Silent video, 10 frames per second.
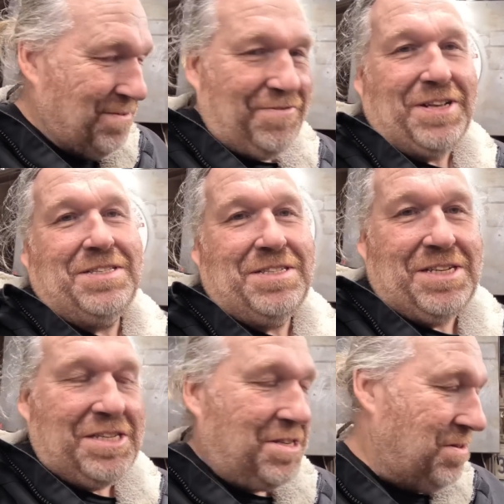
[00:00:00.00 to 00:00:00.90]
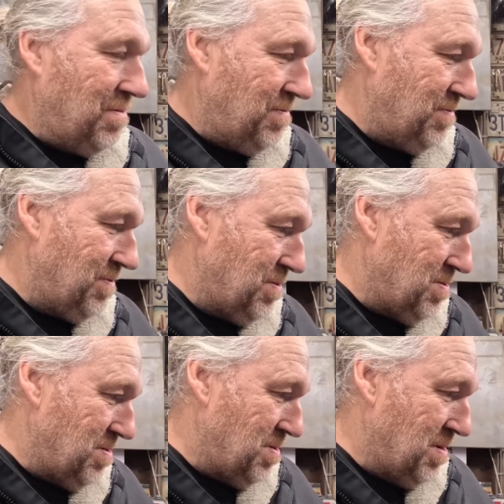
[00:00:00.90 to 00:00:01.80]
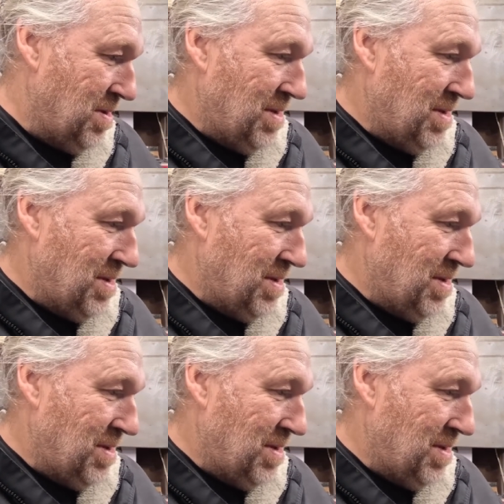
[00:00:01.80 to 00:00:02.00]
fantasy stuff, or